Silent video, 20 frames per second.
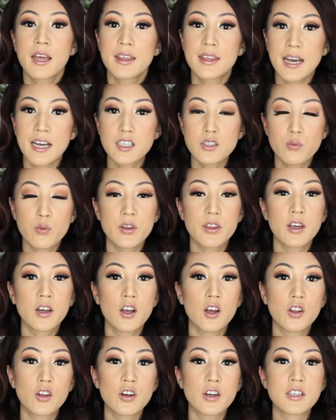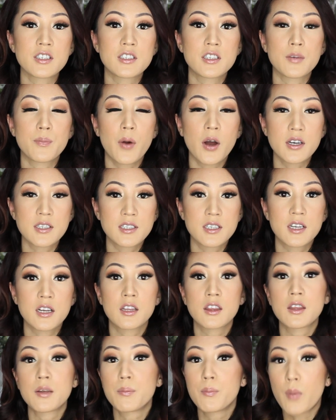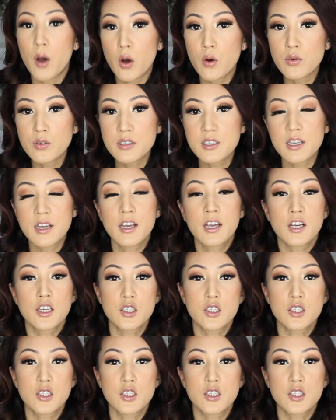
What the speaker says: that's where the color is deposited the most.